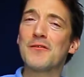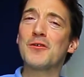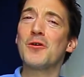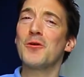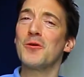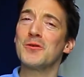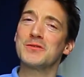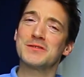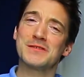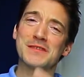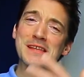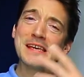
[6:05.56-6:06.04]
of
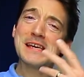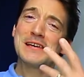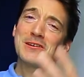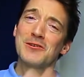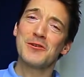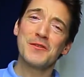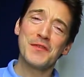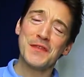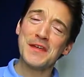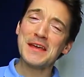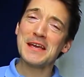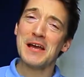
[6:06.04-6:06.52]
course, the
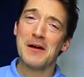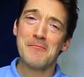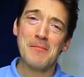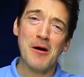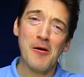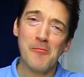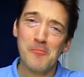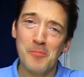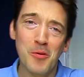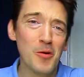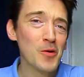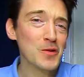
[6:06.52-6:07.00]
good thing
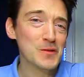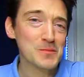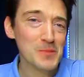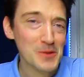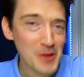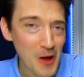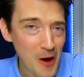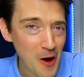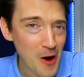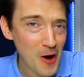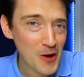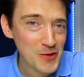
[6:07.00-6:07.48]
about portable
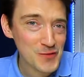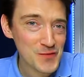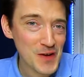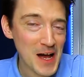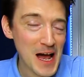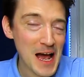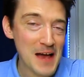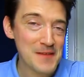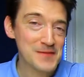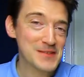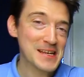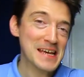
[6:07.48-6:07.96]
hard
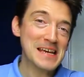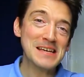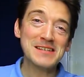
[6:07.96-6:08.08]
drives